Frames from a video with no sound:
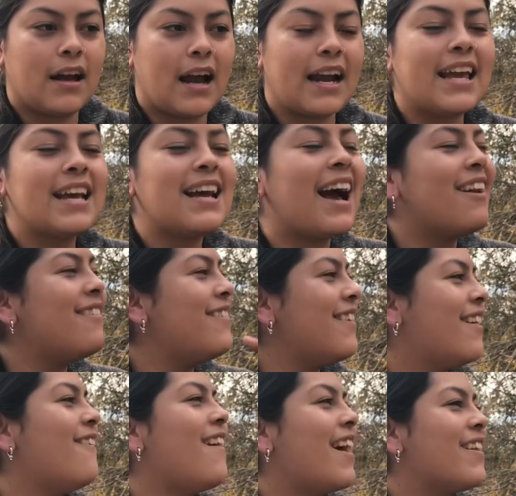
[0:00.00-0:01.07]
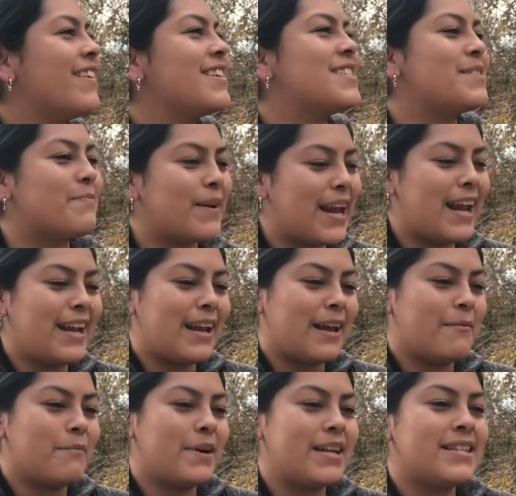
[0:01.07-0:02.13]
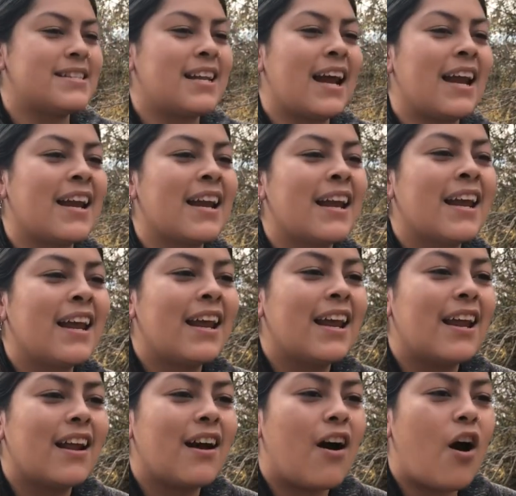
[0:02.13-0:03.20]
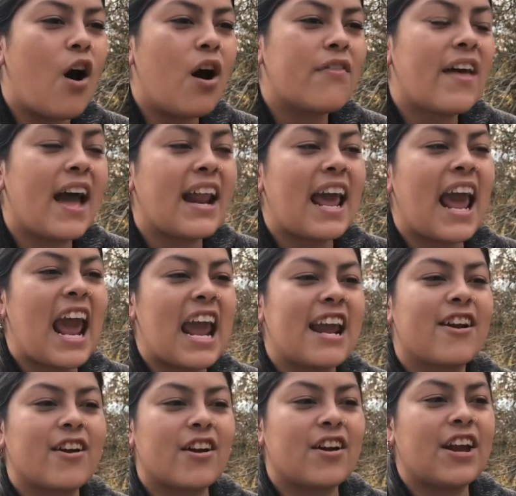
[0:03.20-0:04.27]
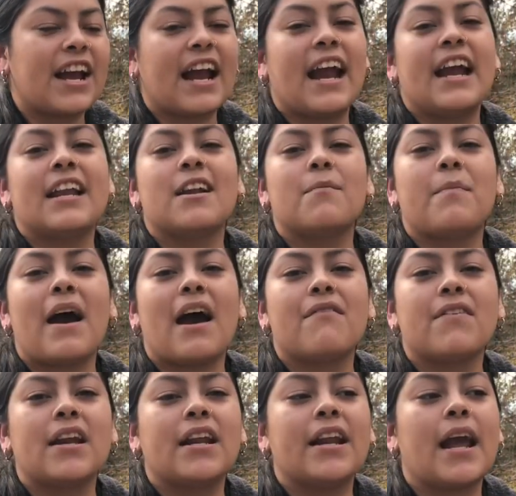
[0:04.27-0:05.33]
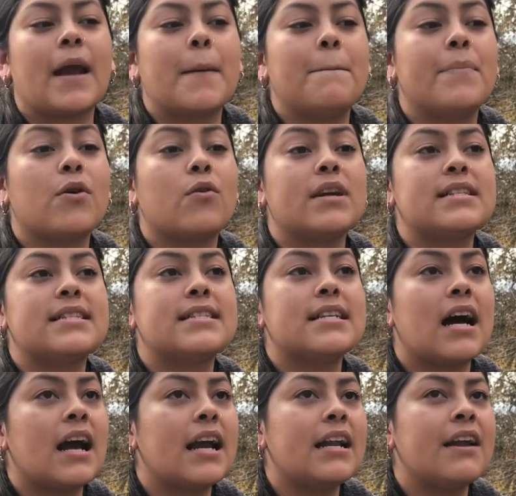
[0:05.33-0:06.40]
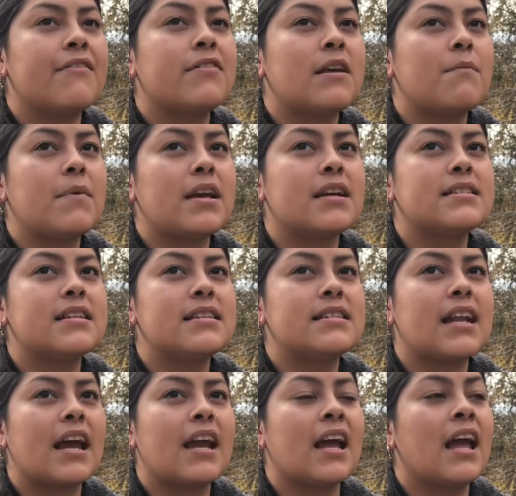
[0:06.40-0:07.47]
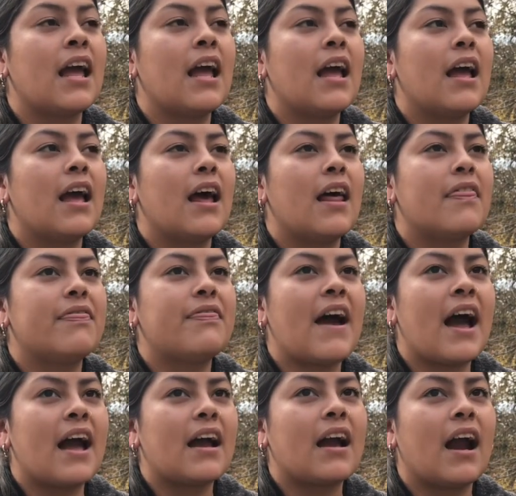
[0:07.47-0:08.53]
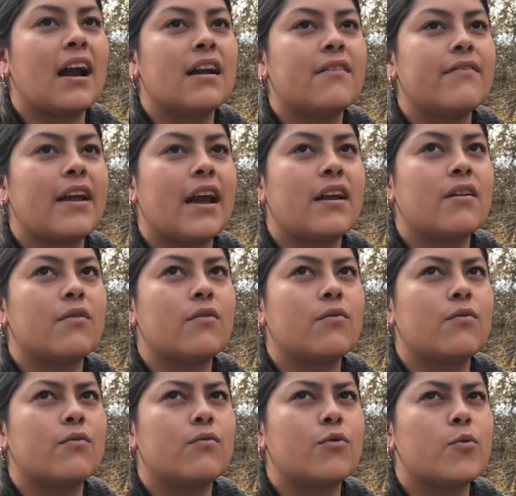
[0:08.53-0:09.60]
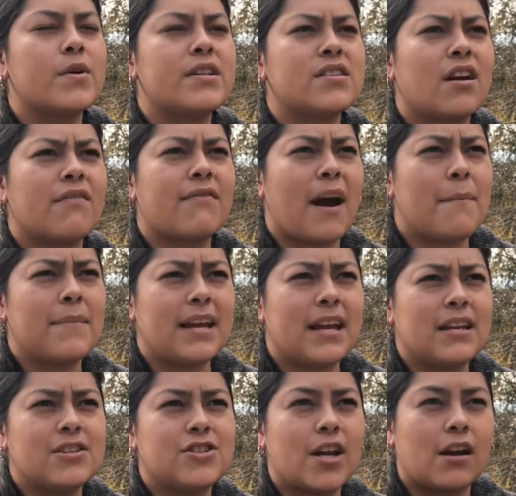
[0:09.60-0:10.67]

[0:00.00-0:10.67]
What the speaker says: I don't know how to explain it, but it's like all that anger, like I ended up having like built inside and everything, because it's like that kind of like ruins our family in